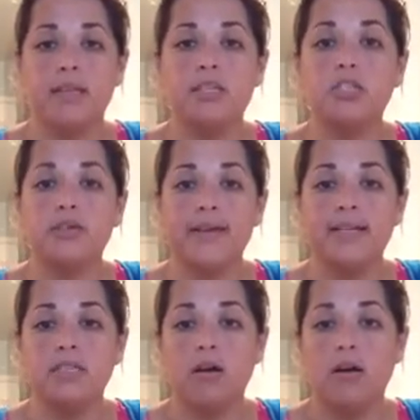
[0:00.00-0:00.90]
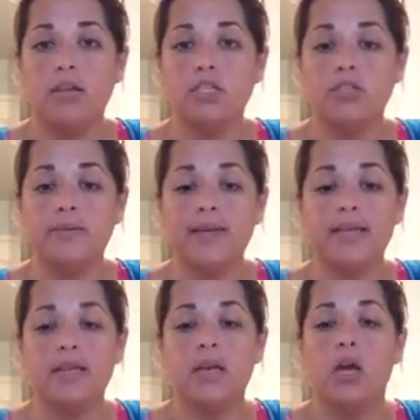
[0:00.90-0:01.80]
strands onto
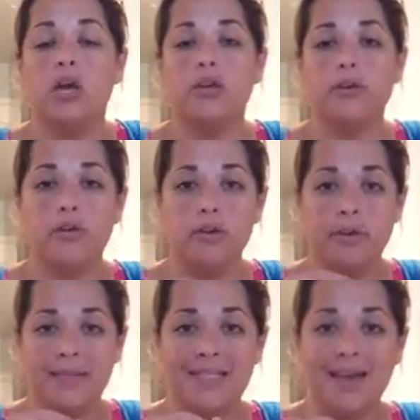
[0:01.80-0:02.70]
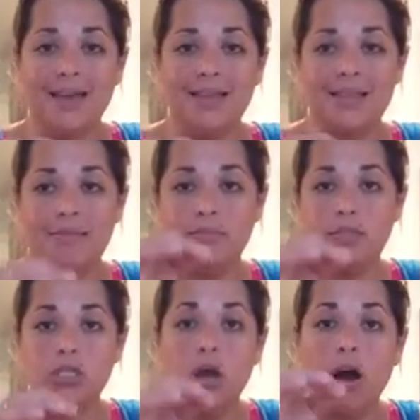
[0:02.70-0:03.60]
it, you're going to be tying them
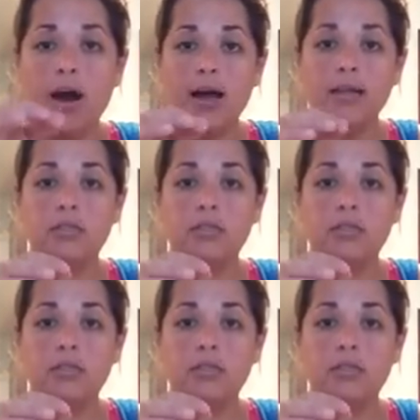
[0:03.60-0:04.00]
taut,